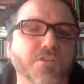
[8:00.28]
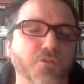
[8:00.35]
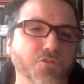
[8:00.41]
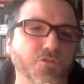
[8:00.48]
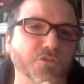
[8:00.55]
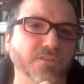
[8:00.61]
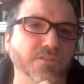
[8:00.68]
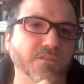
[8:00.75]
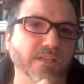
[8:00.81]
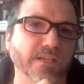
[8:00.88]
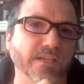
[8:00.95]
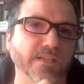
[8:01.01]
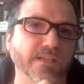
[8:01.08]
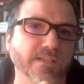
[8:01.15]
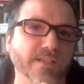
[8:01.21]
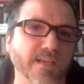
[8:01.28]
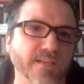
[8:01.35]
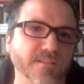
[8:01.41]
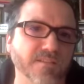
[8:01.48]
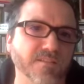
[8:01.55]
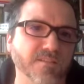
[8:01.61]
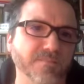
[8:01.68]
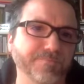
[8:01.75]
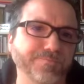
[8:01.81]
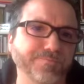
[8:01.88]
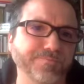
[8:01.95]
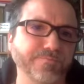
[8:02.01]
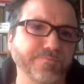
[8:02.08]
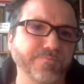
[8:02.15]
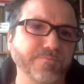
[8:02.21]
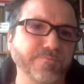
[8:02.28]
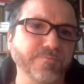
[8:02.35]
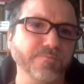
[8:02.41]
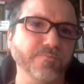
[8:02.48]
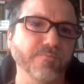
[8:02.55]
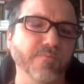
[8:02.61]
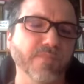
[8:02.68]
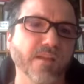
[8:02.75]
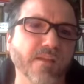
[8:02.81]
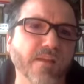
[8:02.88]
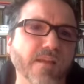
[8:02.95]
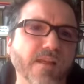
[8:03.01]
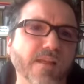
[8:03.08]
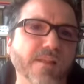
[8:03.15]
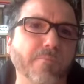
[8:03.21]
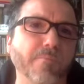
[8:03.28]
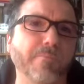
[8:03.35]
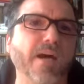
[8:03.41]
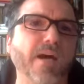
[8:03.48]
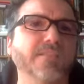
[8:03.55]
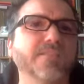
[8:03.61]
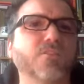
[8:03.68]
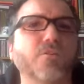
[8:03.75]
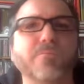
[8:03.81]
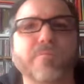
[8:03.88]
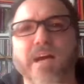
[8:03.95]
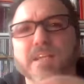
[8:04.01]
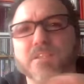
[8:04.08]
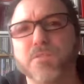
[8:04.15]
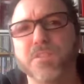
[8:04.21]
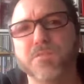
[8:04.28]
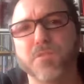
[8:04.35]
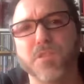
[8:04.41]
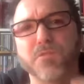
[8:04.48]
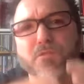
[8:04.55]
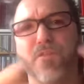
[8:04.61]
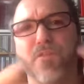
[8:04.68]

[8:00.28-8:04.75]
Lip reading: social classes. The party combined this with